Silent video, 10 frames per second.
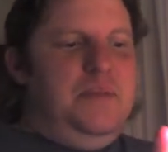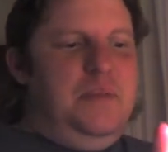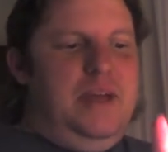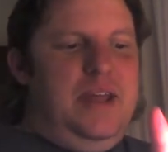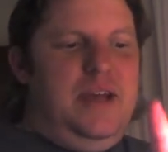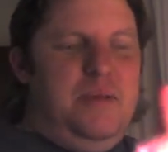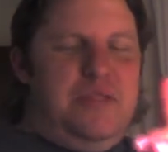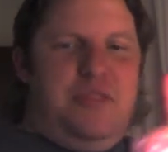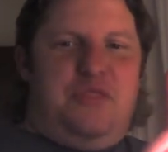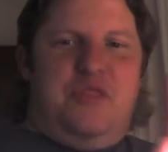But
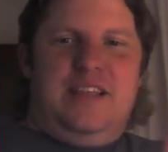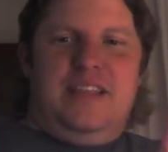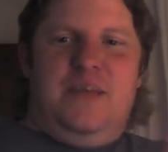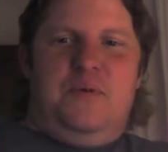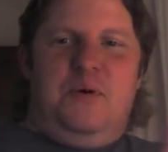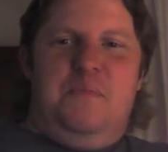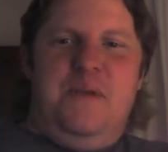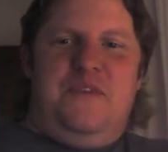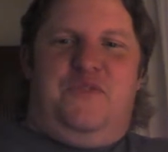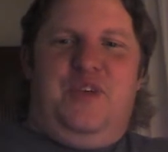the thing
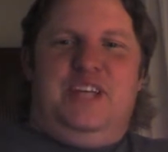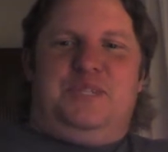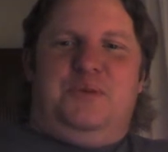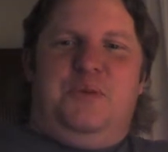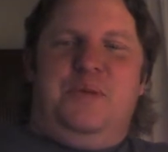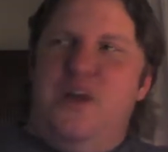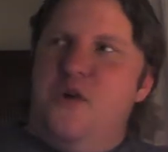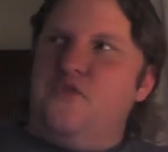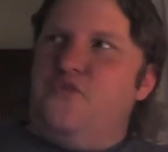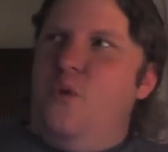that Phoenix will be
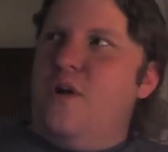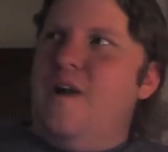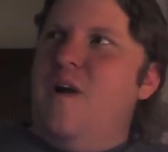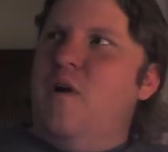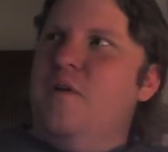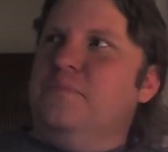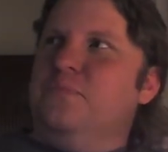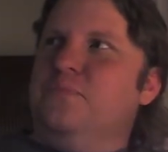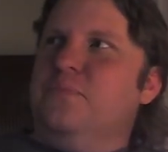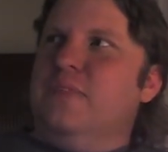known for
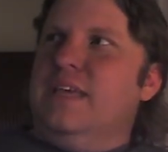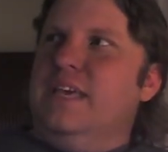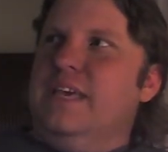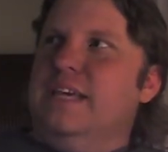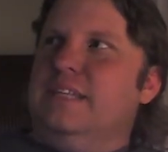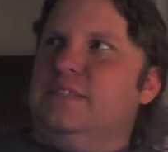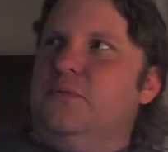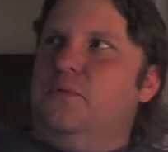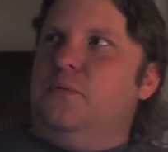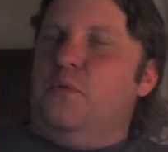is
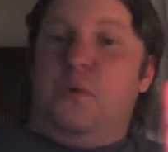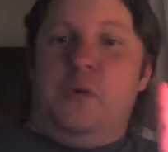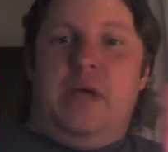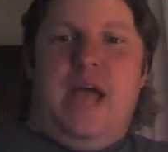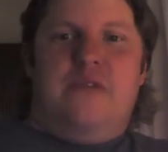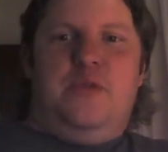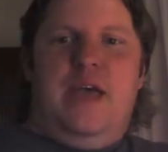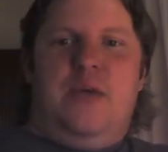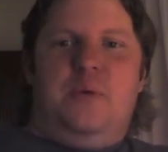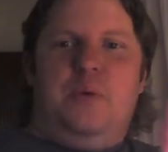after
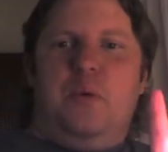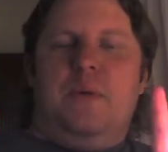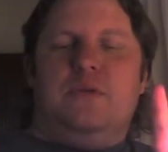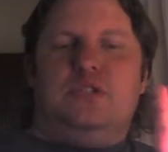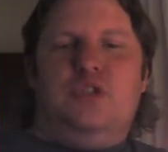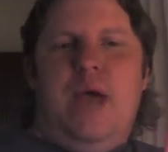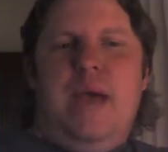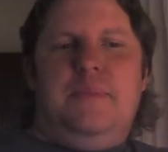that we were so happy